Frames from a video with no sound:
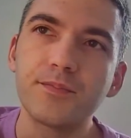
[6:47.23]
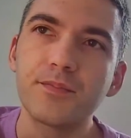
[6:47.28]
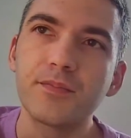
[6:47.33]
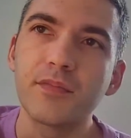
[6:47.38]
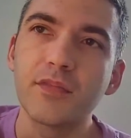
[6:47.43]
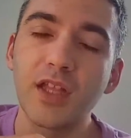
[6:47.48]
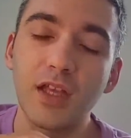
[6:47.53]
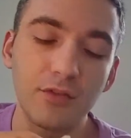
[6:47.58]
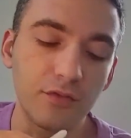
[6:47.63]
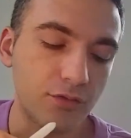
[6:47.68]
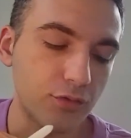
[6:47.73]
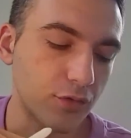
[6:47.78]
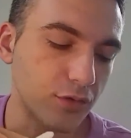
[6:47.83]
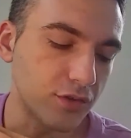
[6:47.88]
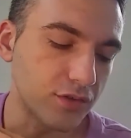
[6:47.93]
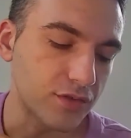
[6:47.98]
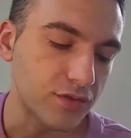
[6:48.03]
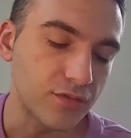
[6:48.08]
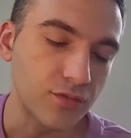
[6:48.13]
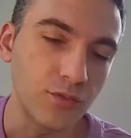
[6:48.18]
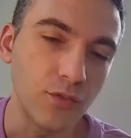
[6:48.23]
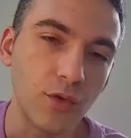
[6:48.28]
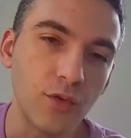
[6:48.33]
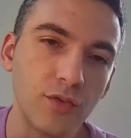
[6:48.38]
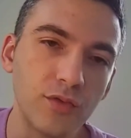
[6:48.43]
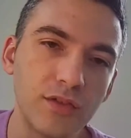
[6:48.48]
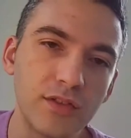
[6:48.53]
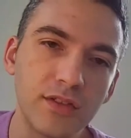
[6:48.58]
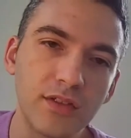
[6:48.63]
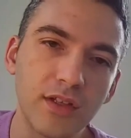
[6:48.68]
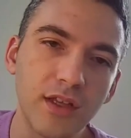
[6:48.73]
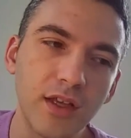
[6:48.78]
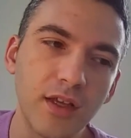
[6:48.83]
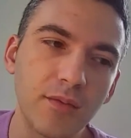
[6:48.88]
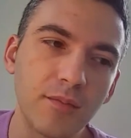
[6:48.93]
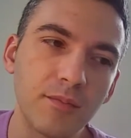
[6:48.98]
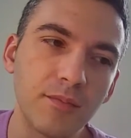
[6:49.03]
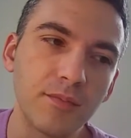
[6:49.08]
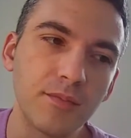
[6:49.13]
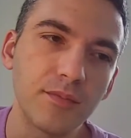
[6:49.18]
That of course won't
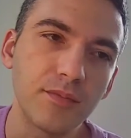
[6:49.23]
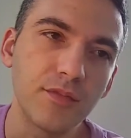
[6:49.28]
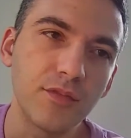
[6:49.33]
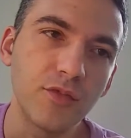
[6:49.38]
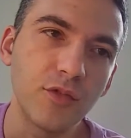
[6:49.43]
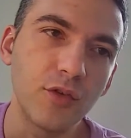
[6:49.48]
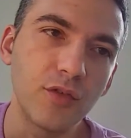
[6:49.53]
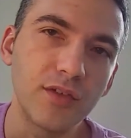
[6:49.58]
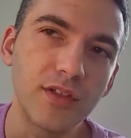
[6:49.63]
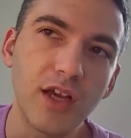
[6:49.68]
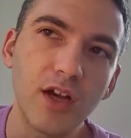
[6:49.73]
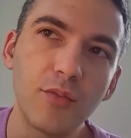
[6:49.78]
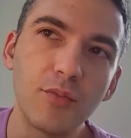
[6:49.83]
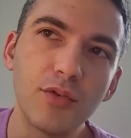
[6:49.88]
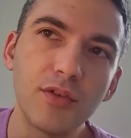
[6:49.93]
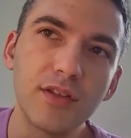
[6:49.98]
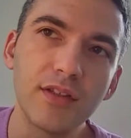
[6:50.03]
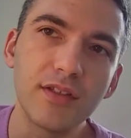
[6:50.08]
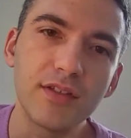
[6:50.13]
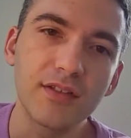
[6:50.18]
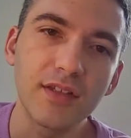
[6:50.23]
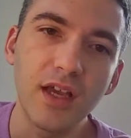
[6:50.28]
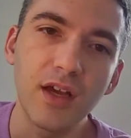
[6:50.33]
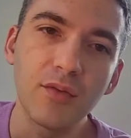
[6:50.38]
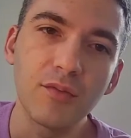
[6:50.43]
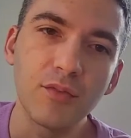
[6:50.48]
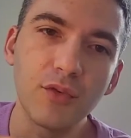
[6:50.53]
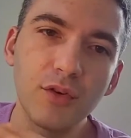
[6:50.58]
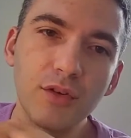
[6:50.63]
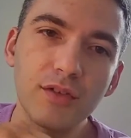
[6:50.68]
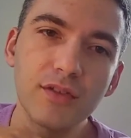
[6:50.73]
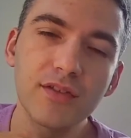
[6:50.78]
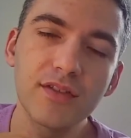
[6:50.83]
help with the soundboards.